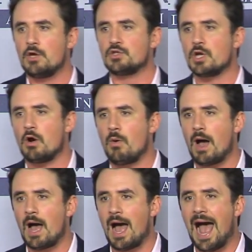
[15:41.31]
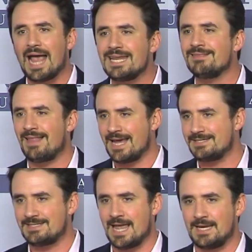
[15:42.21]
So I, I didn't like
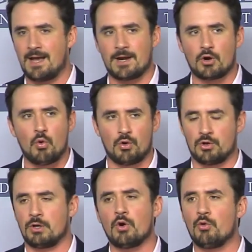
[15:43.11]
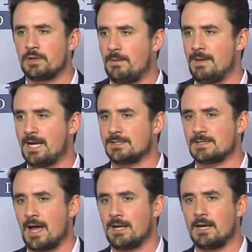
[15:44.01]
standing on a corner and holding a picket
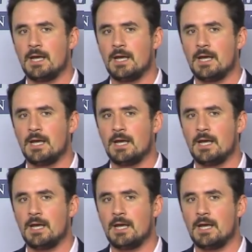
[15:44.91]
sign.